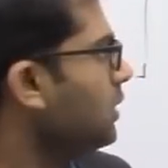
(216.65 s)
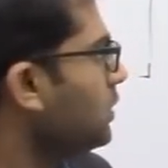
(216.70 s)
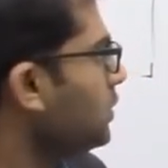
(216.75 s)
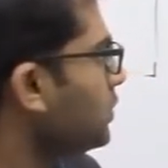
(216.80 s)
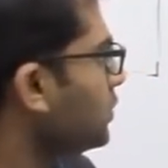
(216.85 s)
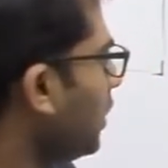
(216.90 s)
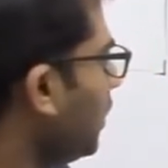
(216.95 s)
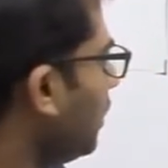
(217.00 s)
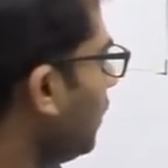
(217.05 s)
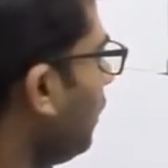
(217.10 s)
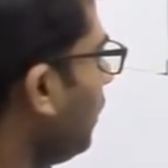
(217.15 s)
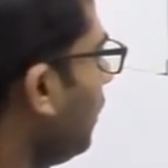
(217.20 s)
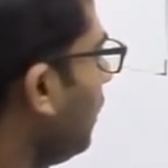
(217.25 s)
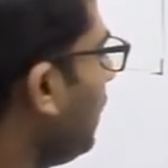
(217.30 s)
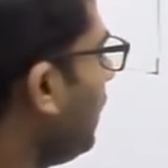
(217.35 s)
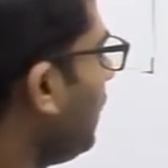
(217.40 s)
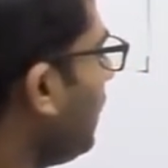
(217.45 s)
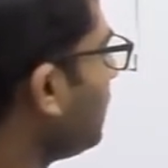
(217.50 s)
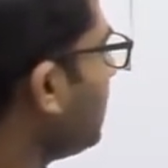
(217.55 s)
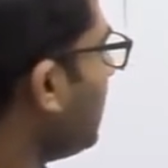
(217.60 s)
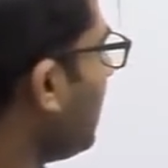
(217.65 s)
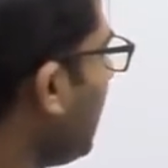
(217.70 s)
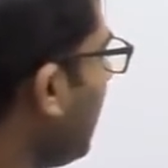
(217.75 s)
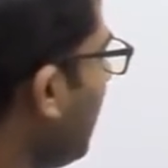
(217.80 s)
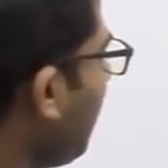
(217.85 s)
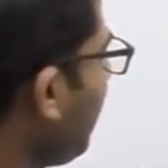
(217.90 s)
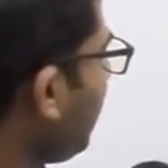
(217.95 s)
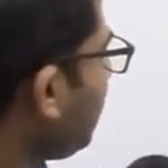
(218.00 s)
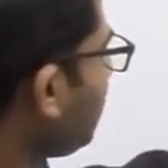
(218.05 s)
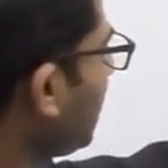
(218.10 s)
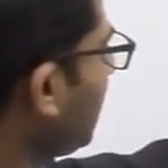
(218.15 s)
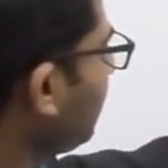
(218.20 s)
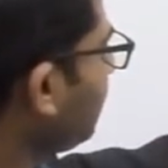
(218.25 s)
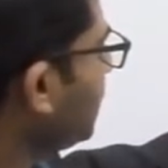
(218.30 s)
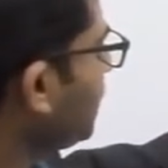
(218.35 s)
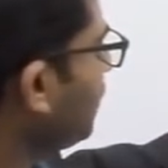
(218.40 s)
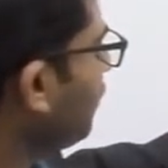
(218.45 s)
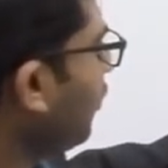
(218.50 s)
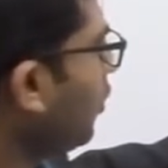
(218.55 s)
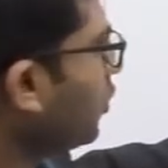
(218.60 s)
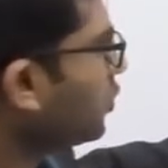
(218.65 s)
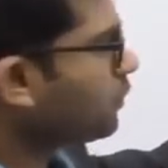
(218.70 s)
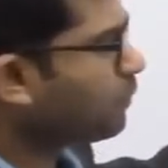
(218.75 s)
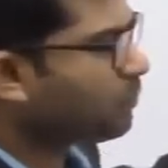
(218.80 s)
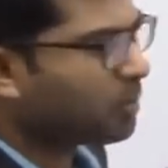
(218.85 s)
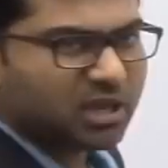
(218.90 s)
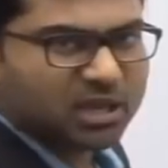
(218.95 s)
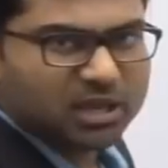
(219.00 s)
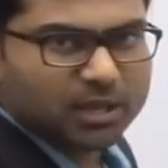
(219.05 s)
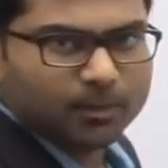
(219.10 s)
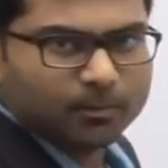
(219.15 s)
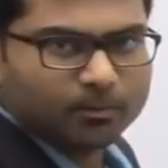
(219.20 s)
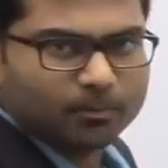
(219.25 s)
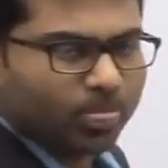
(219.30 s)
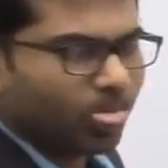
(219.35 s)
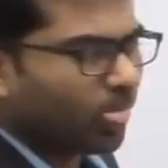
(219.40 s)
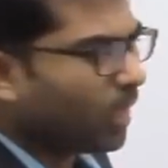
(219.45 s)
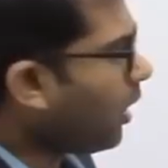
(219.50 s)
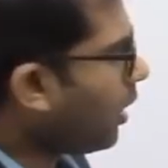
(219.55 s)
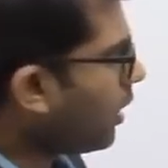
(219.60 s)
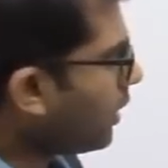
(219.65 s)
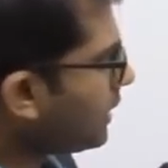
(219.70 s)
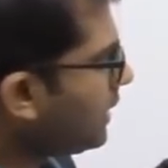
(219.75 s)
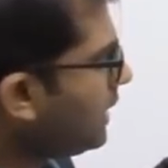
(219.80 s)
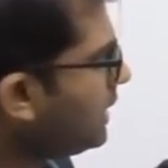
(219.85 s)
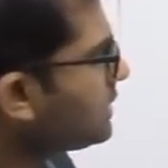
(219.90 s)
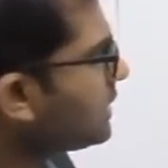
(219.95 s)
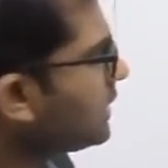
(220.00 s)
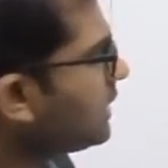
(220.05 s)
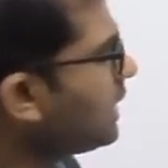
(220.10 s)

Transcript: So the effect of this force P on each and